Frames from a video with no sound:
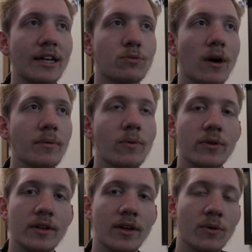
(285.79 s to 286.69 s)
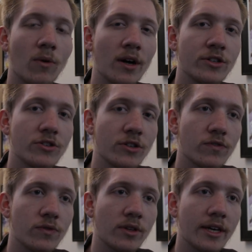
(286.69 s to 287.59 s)
probably worth another watch just
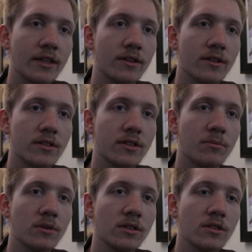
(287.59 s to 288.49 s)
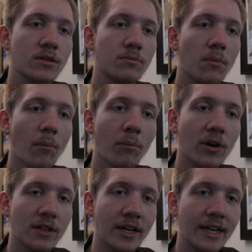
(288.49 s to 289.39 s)
for like the symbolism,
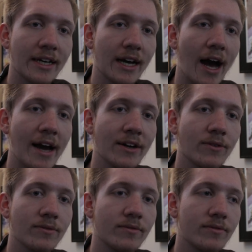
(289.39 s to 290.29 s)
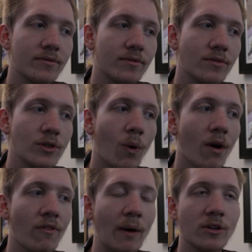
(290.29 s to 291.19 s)
but like, I don't know
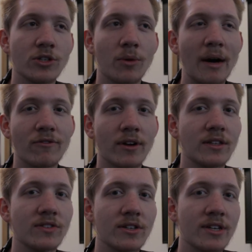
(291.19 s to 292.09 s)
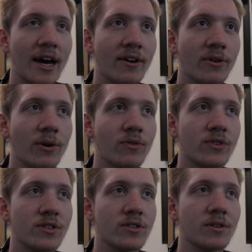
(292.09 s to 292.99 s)
if I would show my friends this. I don't know if
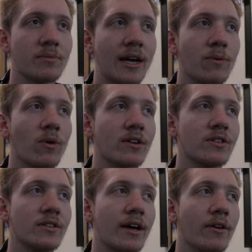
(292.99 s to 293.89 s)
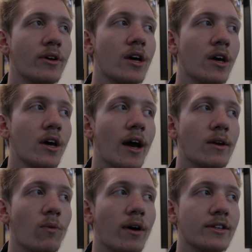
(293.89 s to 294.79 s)
this is something I'd want to sit down
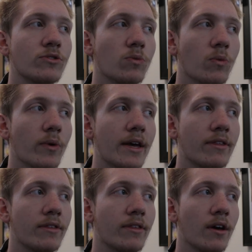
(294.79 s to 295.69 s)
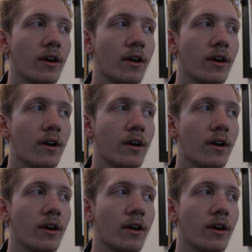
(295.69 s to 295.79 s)
and watch with